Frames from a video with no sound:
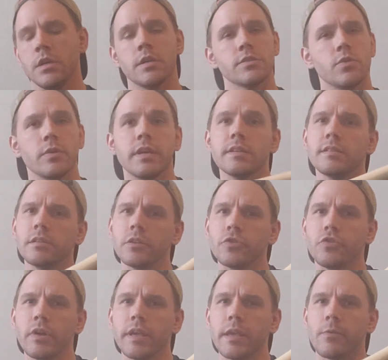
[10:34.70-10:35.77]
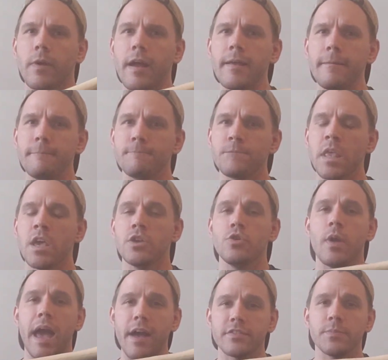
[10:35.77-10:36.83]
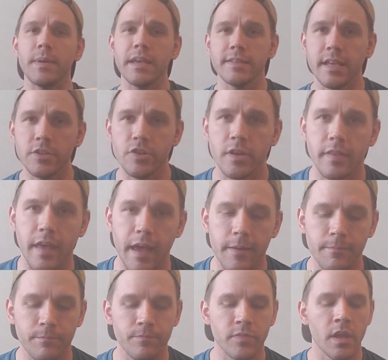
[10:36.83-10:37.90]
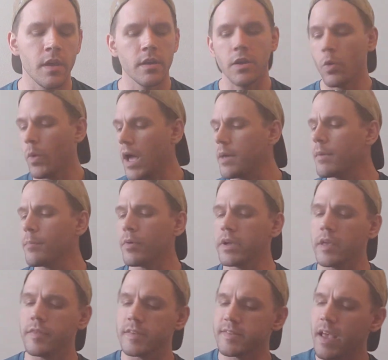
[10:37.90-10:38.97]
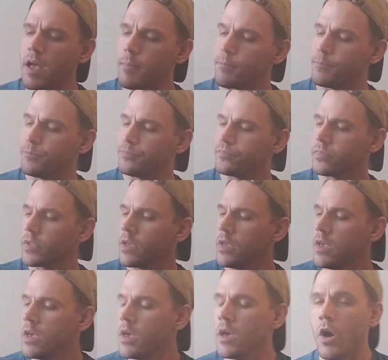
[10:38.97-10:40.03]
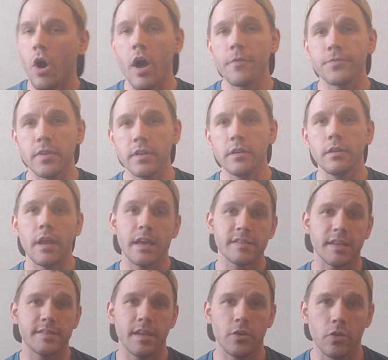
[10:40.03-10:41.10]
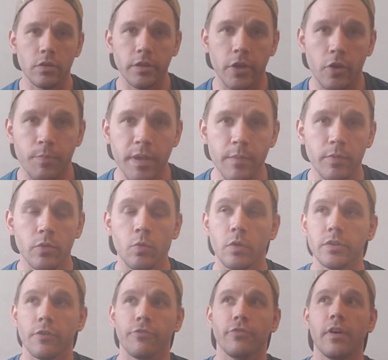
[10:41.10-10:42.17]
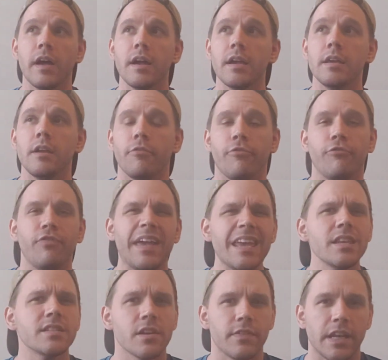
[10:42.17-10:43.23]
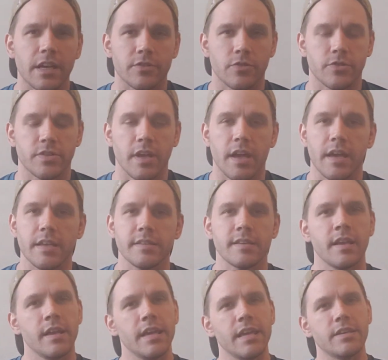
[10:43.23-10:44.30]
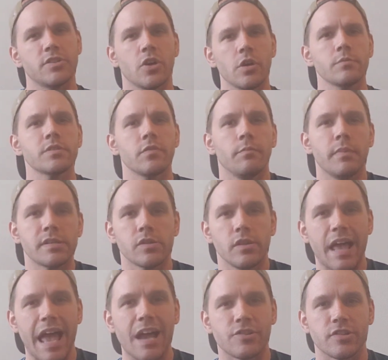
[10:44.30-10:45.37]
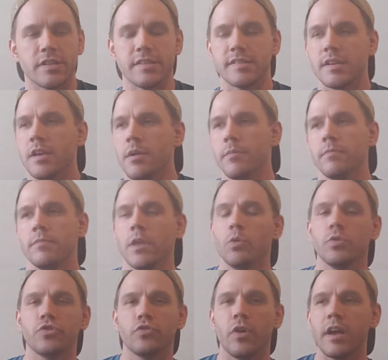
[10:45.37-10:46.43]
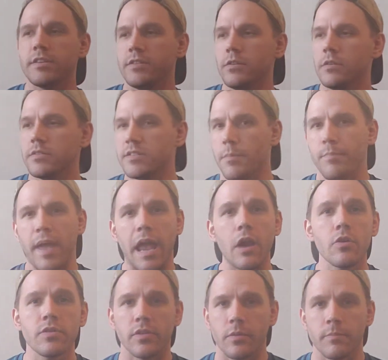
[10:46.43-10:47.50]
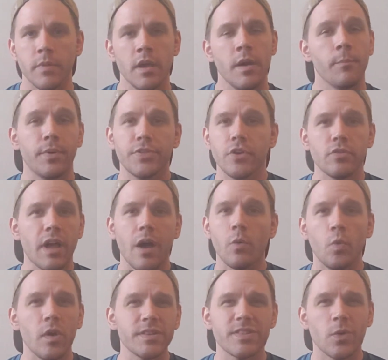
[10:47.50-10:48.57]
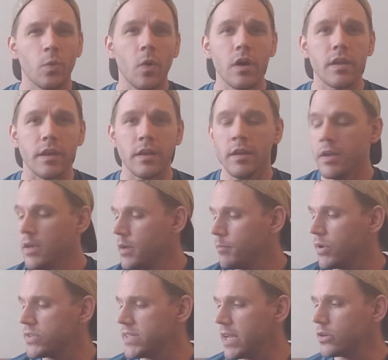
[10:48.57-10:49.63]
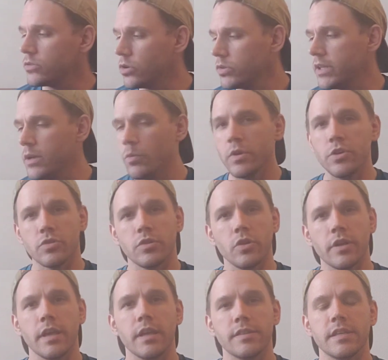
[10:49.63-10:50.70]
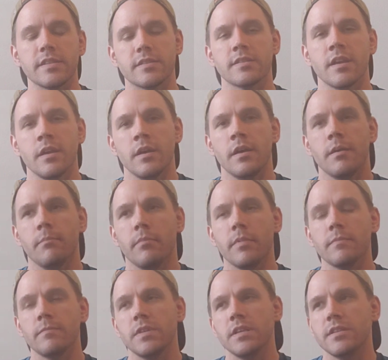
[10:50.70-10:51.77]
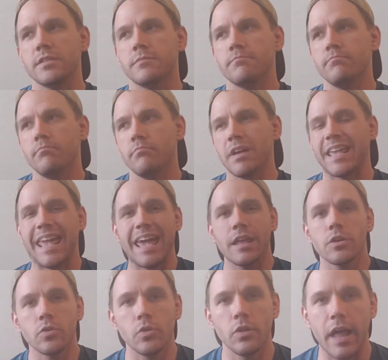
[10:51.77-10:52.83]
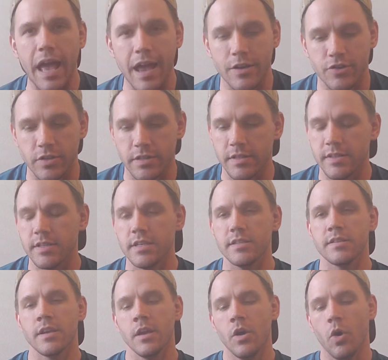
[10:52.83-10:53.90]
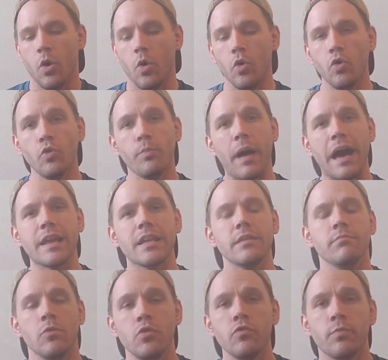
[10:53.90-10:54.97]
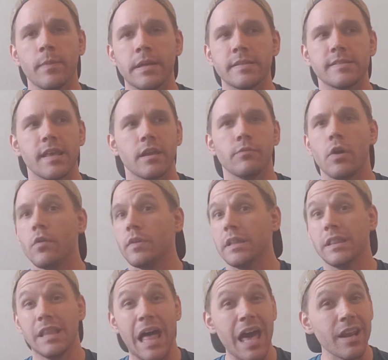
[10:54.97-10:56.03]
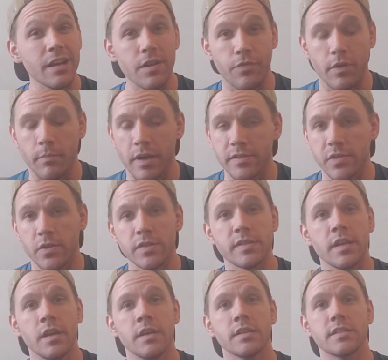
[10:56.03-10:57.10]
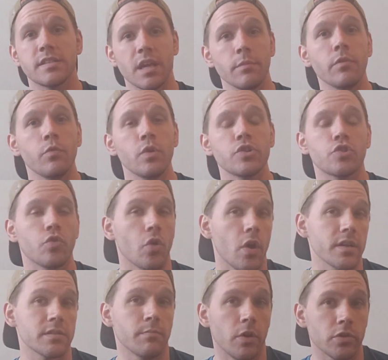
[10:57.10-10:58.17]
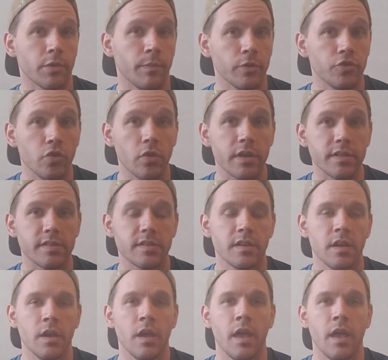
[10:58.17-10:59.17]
So it gets a little tricky, right? You have to pay attention to that. Now, why am I bringing this up? Often, as I said earlier, people will define a phase of an exercise in terms of muscle actions. They will try to pair them, but they're not one-to-one, particularly when you're looking at these mechanical actions, these whole body movements that involve a lot of different muscles, some of which cross multiple joints.